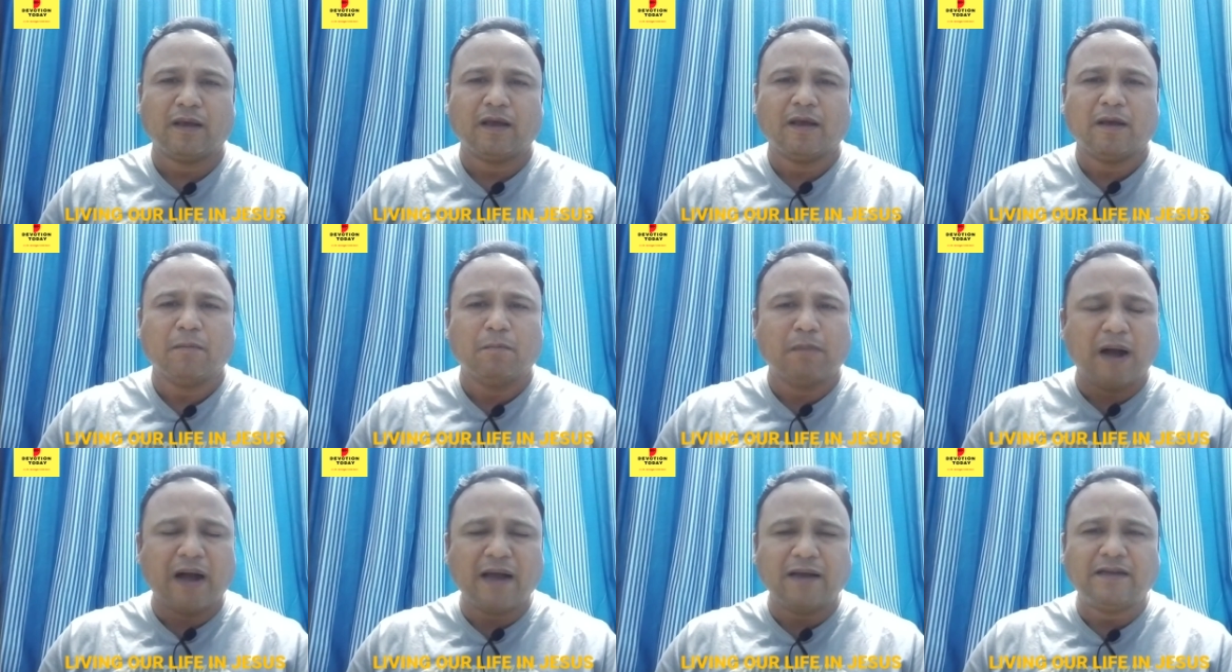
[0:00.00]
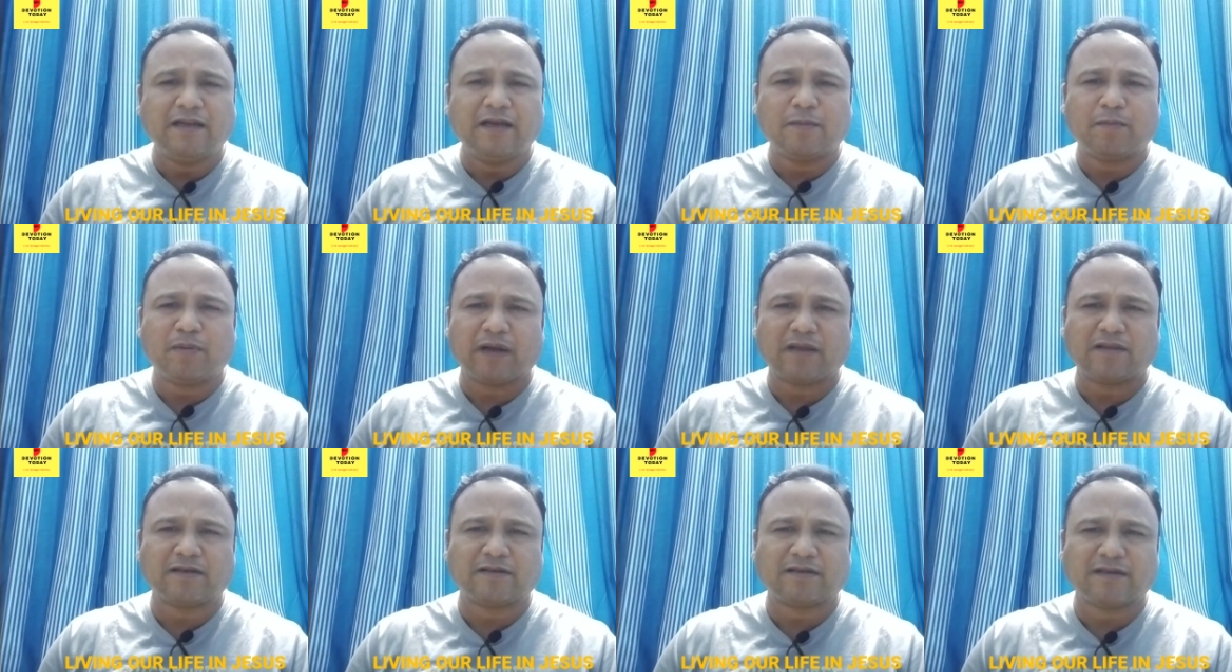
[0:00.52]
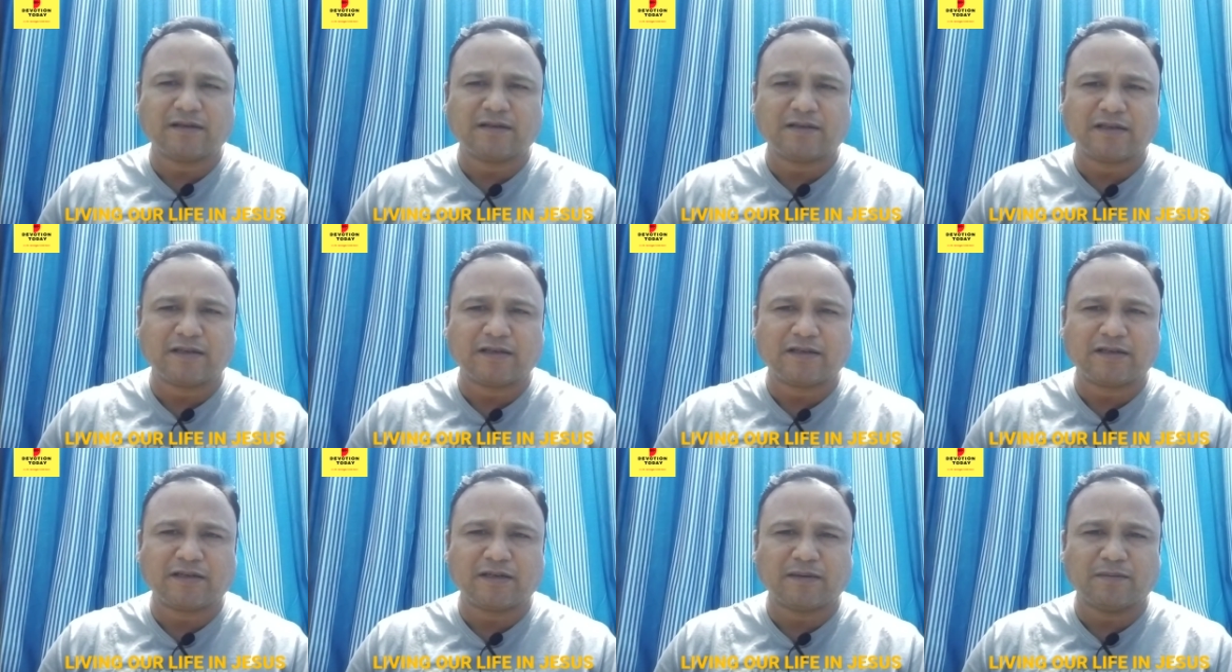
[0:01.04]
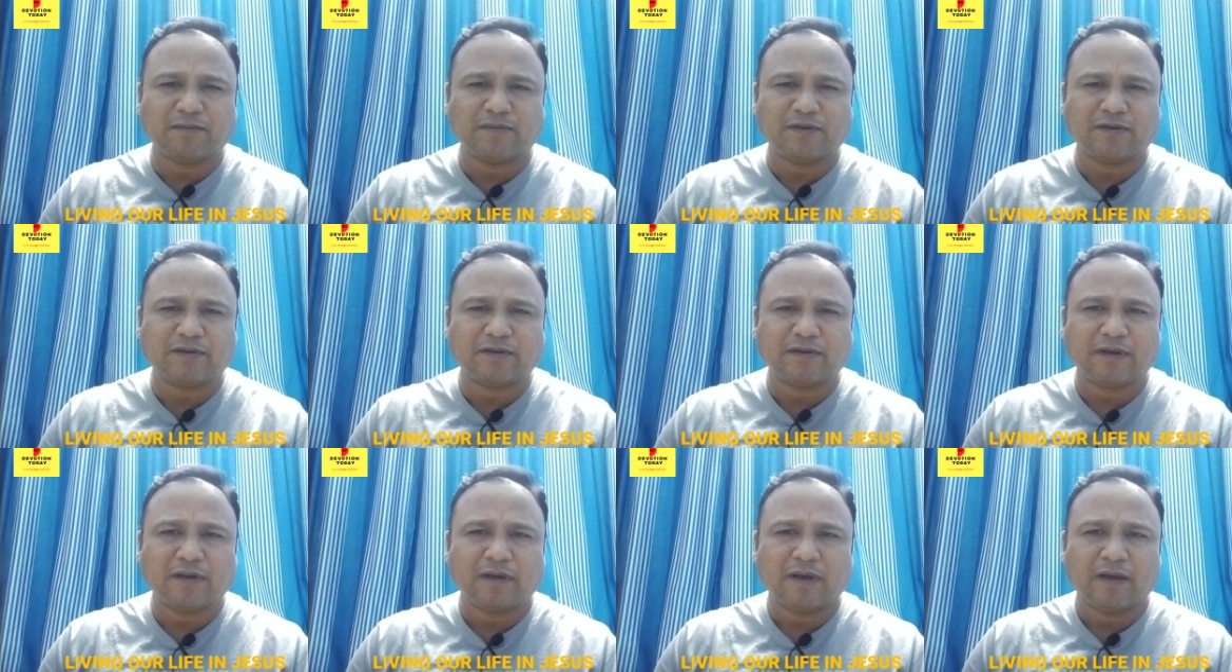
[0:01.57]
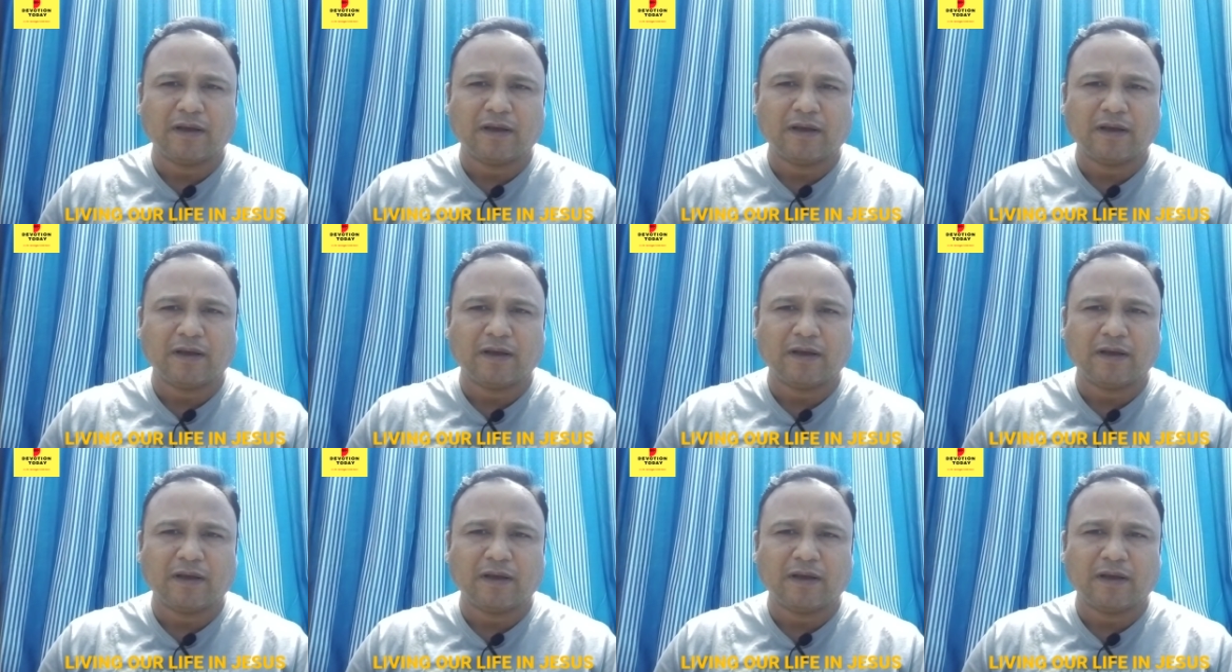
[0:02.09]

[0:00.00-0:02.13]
My dear brothers and sisters,